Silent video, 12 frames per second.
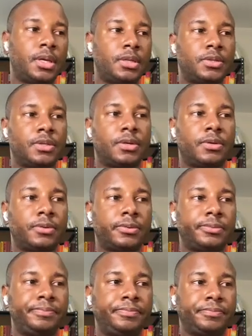And
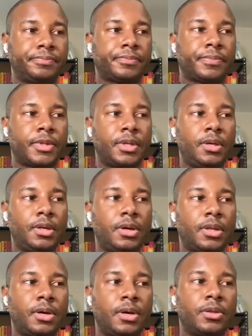so,
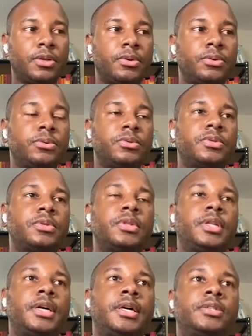along those
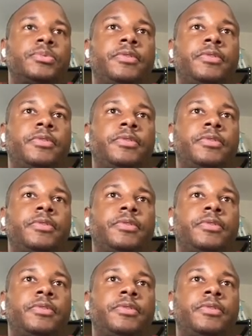lines,